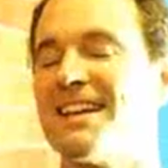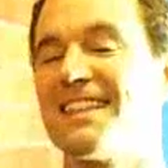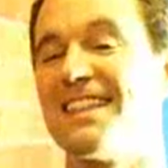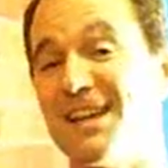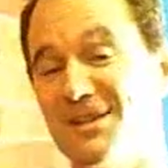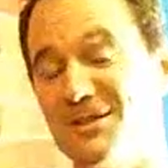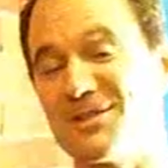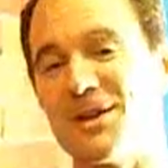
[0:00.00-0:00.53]

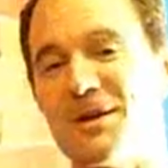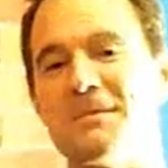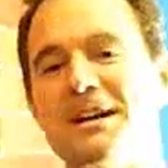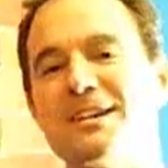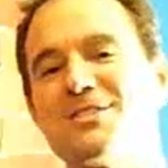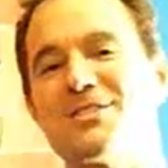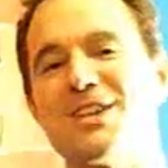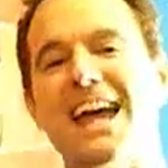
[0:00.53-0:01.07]
Thank you so
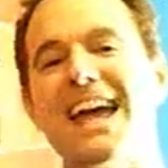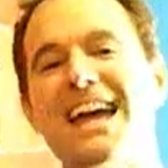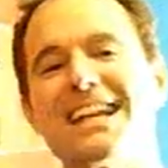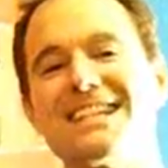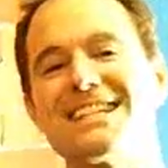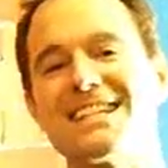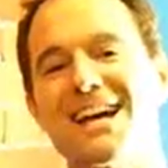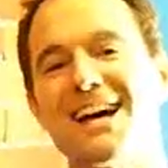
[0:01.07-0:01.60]
much.
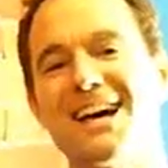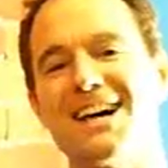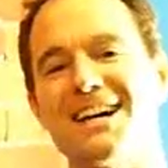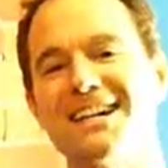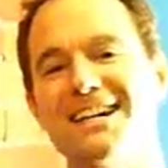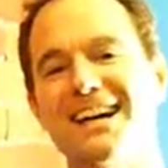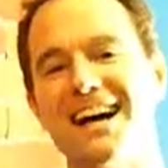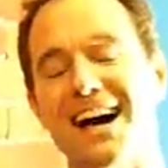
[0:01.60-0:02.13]
And
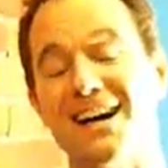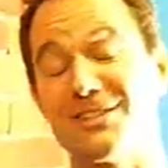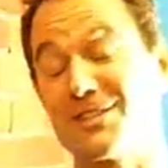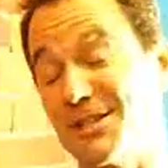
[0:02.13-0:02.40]
I'll